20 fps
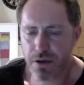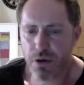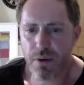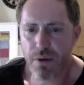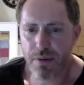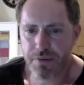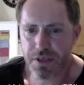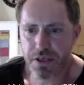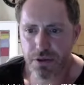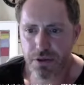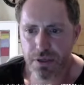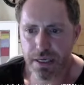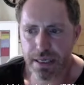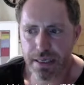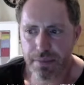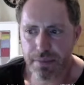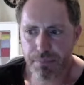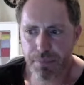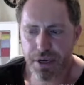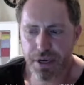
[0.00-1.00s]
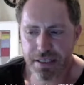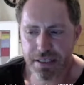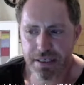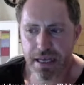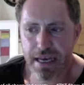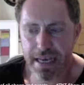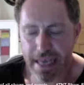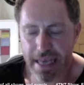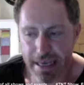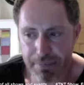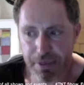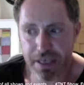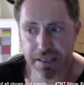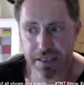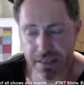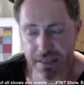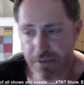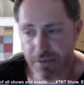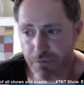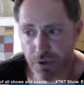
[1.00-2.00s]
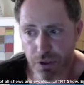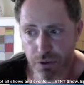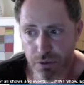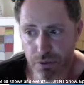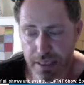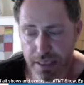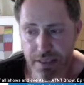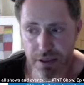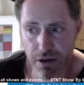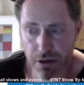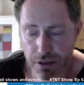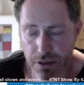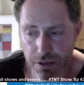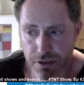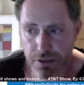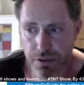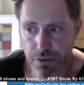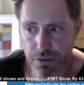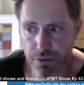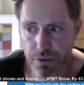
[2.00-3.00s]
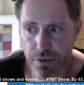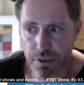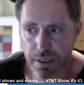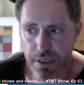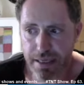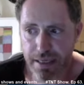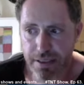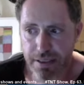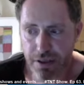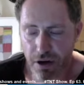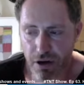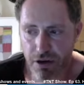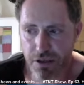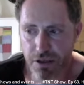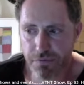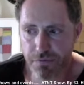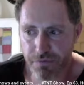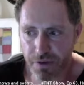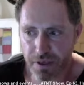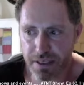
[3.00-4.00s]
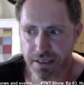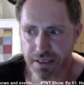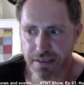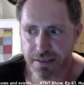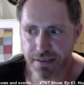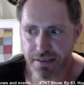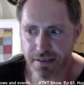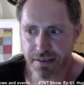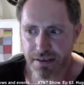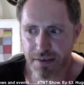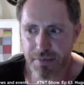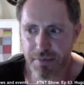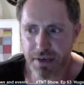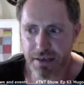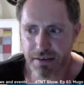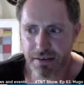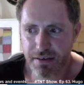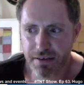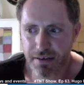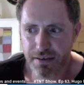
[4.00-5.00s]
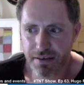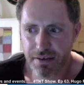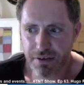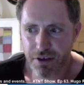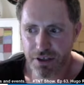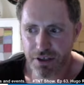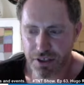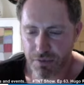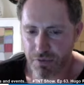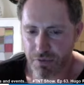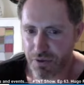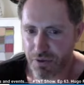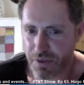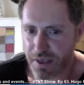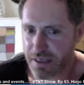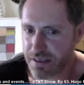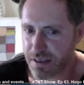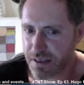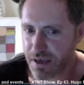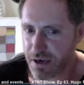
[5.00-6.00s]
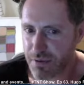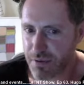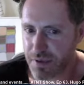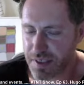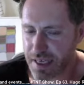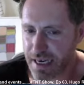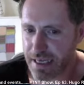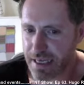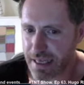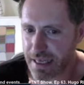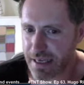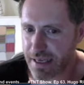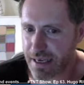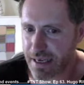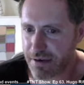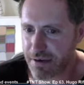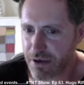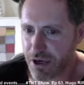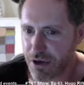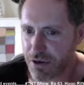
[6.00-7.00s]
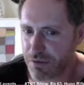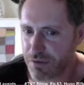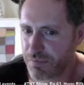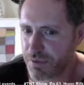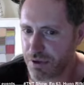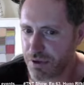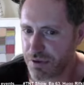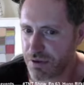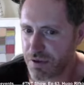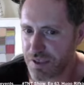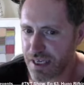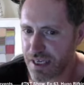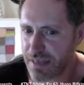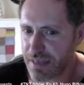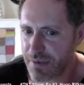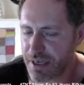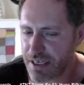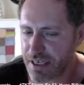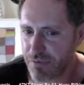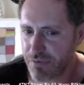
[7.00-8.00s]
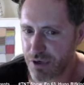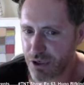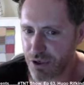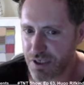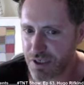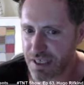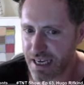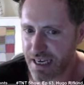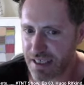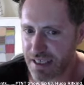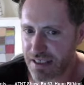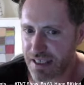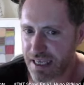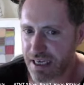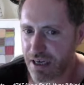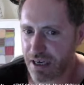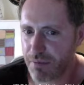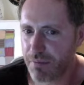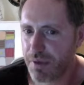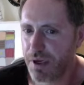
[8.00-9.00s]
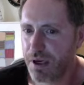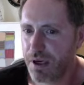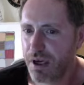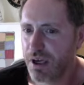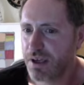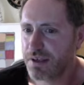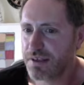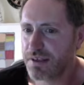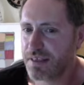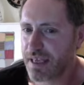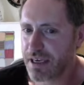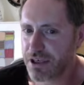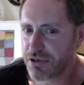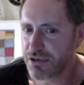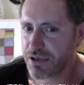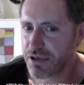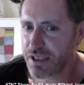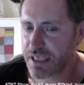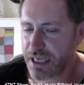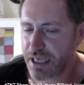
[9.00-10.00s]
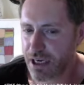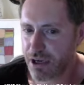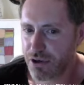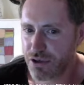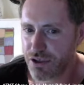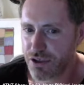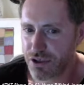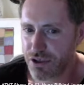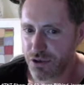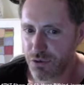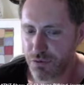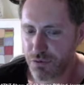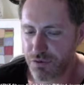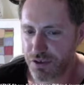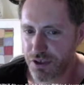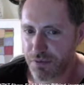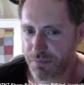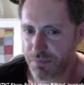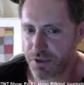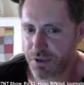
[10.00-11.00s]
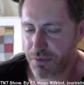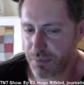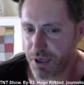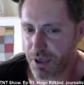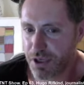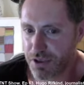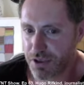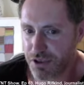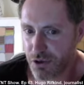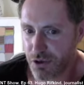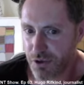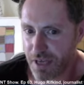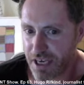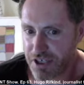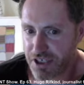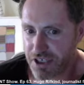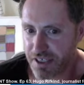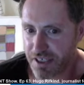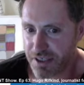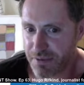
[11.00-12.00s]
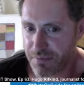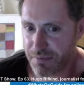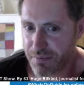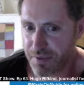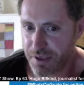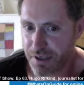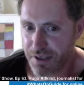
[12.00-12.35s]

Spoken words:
Oh, absolutely. But it's difficult. It's hard to do. It's hard to find. I mean, some of the things that I was saying then, you say them in a different context, and they come dangerously close to sort of to blood and soil nationalism.